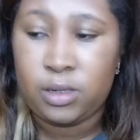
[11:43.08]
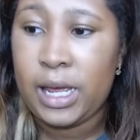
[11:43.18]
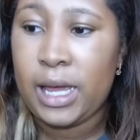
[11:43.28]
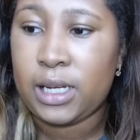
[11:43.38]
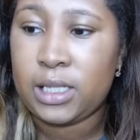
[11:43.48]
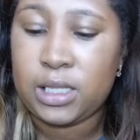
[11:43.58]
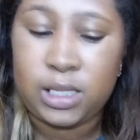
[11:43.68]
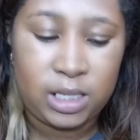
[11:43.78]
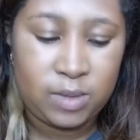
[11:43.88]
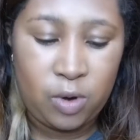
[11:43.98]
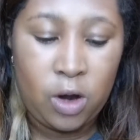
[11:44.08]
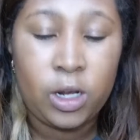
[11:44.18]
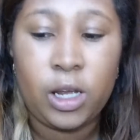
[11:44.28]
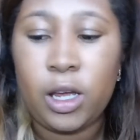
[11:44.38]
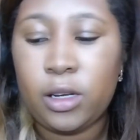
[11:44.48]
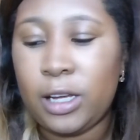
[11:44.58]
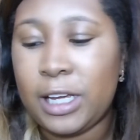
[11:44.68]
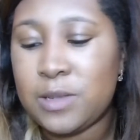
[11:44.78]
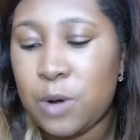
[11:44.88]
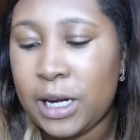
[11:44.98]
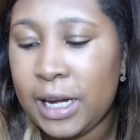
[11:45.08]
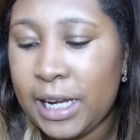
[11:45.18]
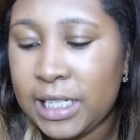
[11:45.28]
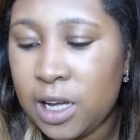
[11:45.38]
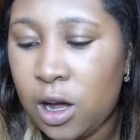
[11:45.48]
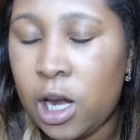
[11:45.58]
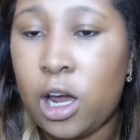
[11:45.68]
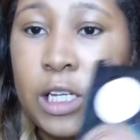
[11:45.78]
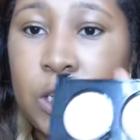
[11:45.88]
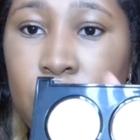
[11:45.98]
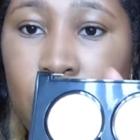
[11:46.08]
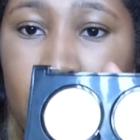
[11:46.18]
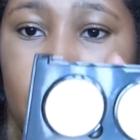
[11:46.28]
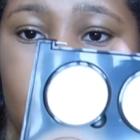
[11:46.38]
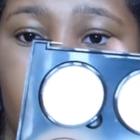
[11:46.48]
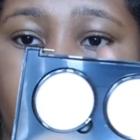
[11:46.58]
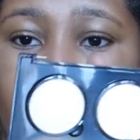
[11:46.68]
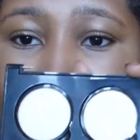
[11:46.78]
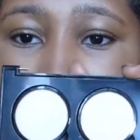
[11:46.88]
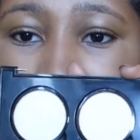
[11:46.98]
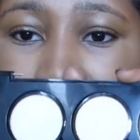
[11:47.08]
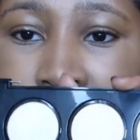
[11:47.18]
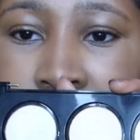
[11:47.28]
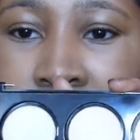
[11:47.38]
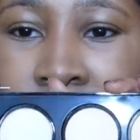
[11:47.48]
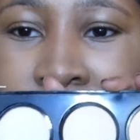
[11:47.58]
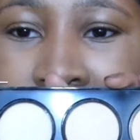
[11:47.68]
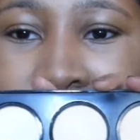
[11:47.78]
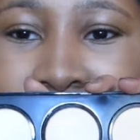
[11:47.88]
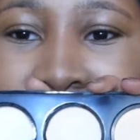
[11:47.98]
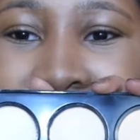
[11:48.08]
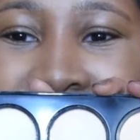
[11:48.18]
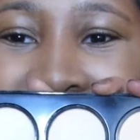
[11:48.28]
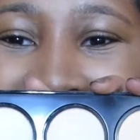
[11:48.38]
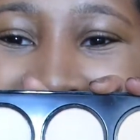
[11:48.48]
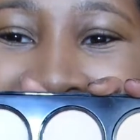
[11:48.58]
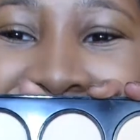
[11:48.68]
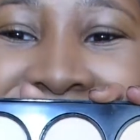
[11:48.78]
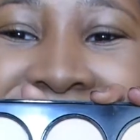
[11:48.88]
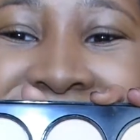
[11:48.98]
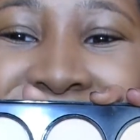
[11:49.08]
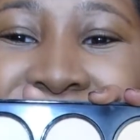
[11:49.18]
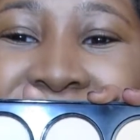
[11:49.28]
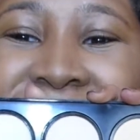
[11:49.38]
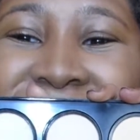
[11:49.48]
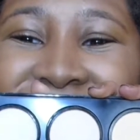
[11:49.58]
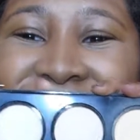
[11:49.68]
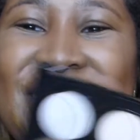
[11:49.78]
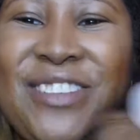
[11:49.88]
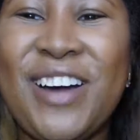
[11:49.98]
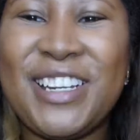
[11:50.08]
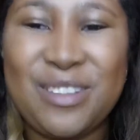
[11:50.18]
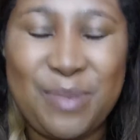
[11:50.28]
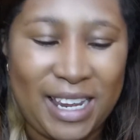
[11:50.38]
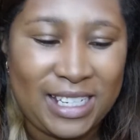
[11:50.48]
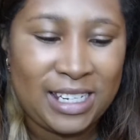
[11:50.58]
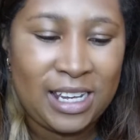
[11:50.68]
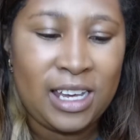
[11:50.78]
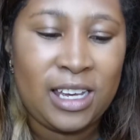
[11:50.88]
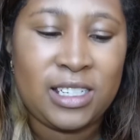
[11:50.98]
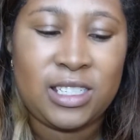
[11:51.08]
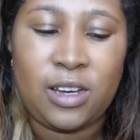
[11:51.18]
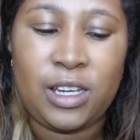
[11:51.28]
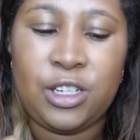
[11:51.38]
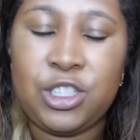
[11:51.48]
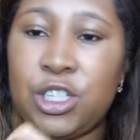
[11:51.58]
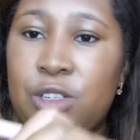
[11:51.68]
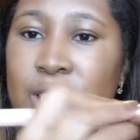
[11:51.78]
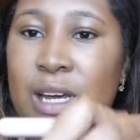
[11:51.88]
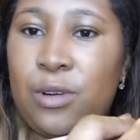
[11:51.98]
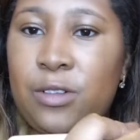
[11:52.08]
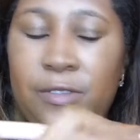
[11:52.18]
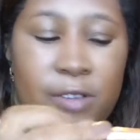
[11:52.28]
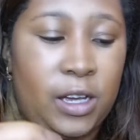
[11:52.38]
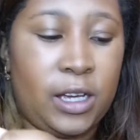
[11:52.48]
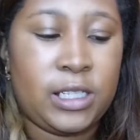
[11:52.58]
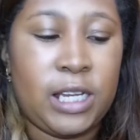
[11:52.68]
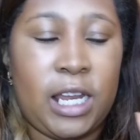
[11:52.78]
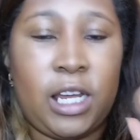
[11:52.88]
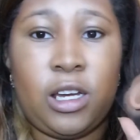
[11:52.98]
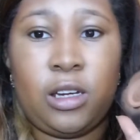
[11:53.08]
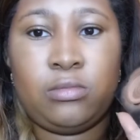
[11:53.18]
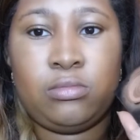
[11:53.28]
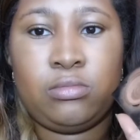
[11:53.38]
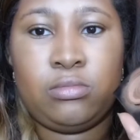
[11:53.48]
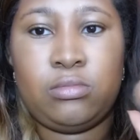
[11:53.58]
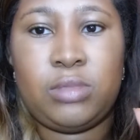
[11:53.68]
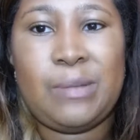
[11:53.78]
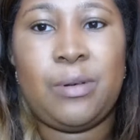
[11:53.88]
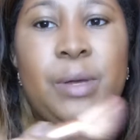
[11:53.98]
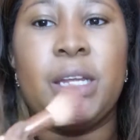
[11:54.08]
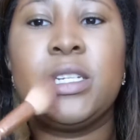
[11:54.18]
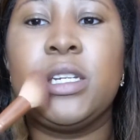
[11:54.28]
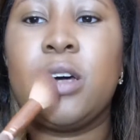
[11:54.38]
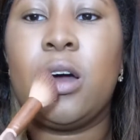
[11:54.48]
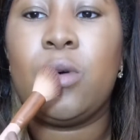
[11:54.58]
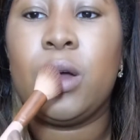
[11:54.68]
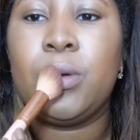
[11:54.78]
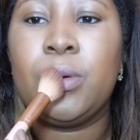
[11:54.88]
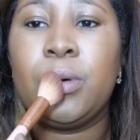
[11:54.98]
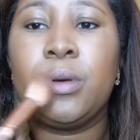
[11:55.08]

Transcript: Next, it's broken, is my NYX highlight and contour palette. As you can see, this one is quite a bit, so I usually use that one first and then dab a bit into the dark one.